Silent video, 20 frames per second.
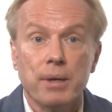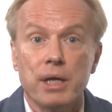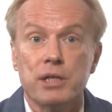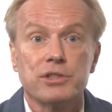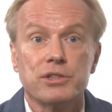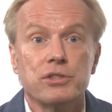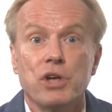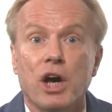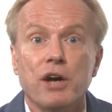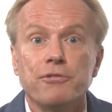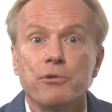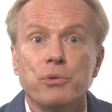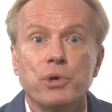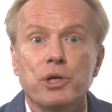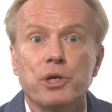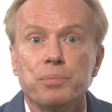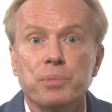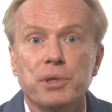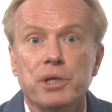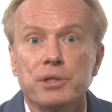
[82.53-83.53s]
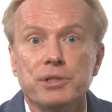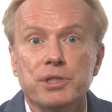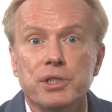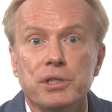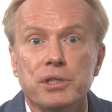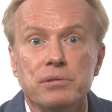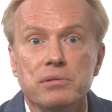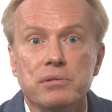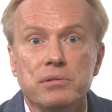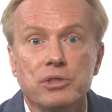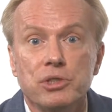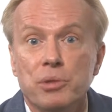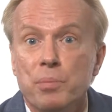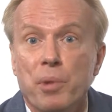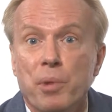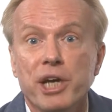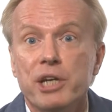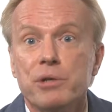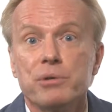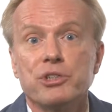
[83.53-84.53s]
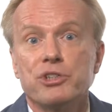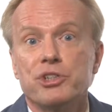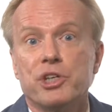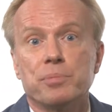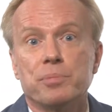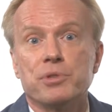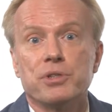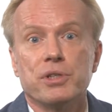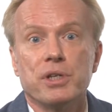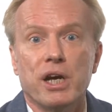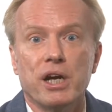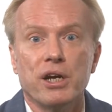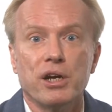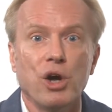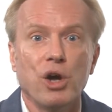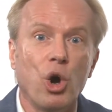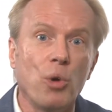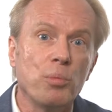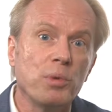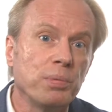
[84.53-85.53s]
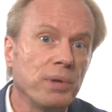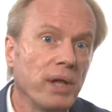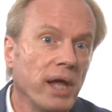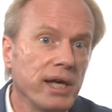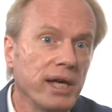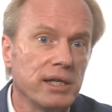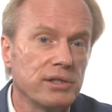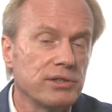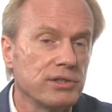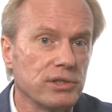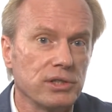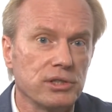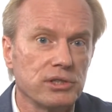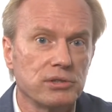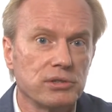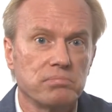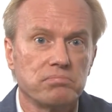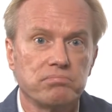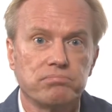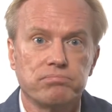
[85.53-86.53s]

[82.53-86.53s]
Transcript: Software built into microchips in our home appliances,